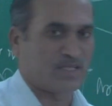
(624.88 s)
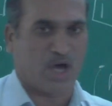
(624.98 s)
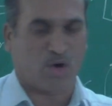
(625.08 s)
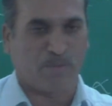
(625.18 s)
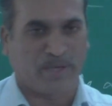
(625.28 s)
a
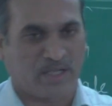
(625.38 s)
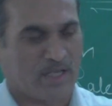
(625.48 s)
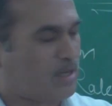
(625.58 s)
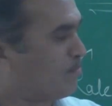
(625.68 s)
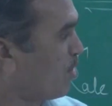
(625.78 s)

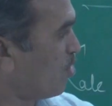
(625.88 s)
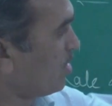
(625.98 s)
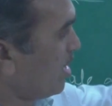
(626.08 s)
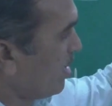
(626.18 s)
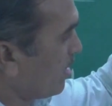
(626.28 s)
aromatic
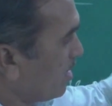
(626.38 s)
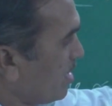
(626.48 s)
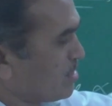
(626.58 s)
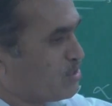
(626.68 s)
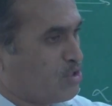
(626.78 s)
compound.
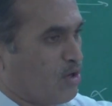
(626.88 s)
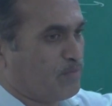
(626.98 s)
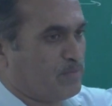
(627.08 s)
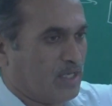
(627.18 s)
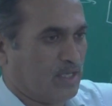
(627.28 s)
Rest
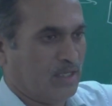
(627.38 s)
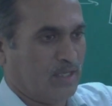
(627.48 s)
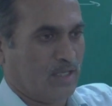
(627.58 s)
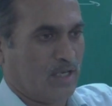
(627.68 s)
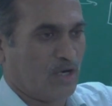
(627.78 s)
of the
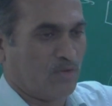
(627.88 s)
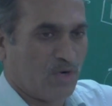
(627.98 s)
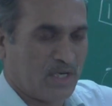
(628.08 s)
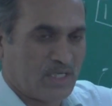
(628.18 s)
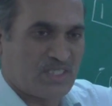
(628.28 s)

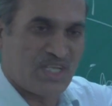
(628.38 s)
words